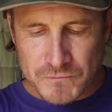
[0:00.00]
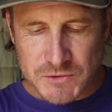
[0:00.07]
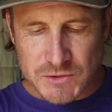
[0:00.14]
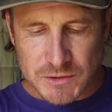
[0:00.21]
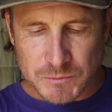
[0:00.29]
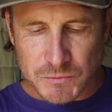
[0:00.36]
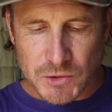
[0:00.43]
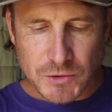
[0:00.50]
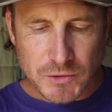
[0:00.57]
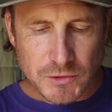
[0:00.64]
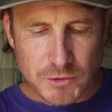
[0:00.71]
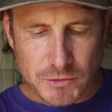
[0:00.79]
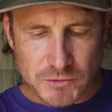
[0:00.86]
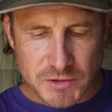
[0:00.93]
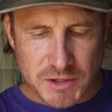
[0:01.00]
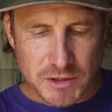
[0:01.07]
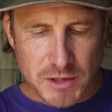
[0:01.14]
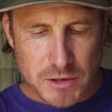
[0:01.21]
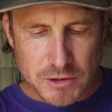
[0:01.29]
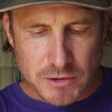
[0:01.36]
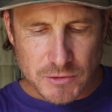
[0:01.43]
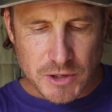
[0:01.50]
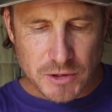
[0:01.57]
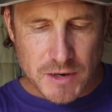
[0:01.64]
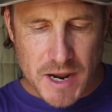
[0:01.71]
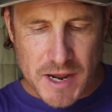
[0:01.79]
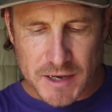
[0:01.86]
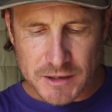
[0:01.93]
Some local critter
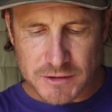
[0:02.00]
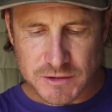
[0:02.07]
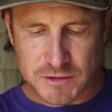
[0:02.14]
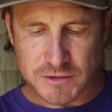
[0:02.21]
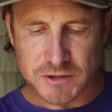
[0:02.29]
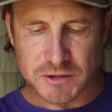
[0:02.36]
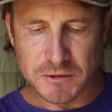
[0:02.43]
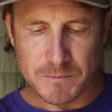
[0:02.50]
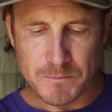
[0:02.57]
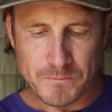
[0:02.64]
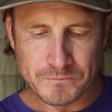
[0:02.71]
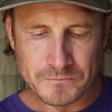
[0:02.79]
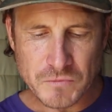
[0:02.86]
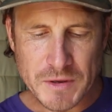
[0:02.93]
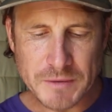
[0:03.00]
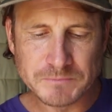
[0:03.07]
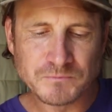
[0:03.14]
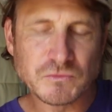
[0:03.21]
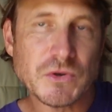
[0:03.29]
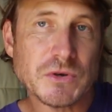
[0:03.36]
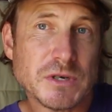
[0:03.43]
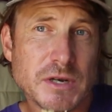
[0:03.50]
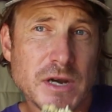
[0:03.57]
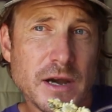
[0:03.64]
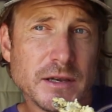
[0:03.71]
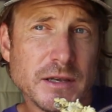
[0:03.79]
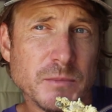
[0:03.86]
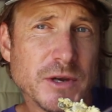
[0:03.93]
eggs and some
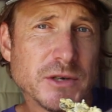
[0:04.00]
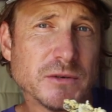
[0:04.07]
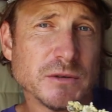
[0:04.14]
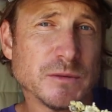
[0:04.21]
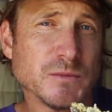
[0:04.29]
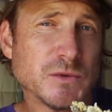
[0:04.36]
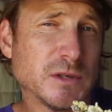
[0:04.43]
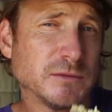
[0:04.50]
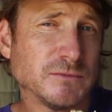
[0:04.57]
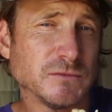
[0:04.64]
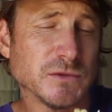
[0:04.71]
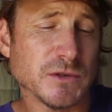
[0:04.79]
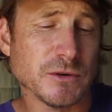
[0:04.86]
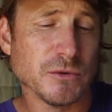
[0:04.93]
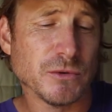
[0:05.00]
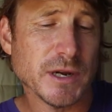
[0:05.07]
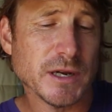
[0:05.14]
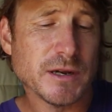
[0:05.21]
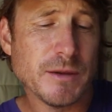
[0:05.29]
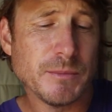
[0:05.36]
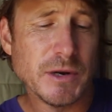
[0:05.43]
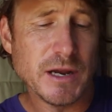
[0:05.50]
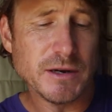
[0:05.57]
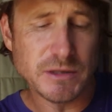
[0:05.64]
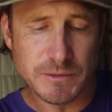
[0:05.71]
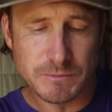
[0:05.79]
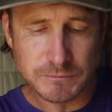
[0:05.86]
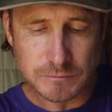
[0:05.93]
shiitake mushrooms. It's a great
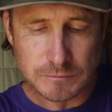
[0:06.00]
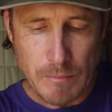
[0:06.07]
combination.